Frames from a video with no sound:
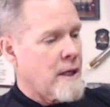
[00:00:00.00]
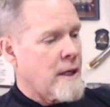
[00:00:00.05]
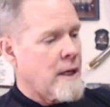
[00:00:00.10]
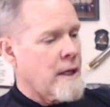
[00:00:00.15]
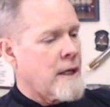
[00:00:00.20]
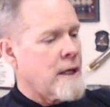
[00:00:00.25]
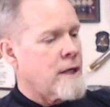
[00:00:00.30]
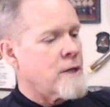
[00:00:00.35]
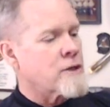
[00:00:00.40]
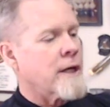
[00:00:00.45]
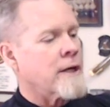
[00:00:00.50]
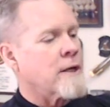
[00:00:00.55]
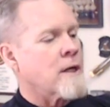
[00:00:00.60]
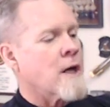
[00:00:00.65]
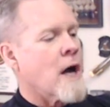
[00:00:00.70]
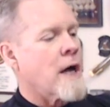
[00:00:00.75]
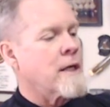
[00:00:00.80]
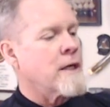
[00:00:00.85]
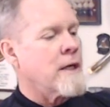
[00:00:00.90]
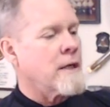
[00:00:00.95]
Yeah. He's like,
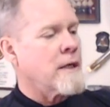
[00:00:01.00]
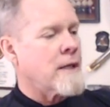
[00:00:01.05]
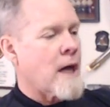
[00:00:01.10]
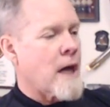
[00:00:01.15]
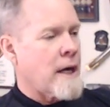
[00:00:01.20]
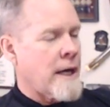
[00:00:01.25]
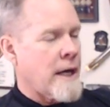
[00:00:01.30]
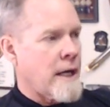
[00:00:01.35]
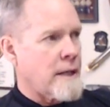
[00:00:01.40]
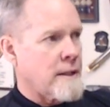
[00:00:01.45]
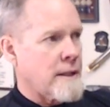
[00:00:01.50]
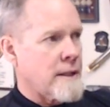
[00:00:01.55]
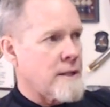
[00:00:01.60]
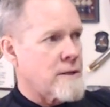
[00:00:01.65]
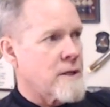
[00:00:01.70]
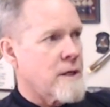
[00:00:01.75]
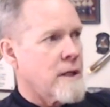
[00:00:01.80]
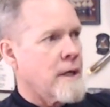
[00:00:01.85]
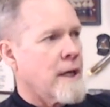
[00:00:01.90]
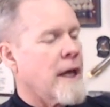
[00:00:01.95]
no, Keith, I'll handle this.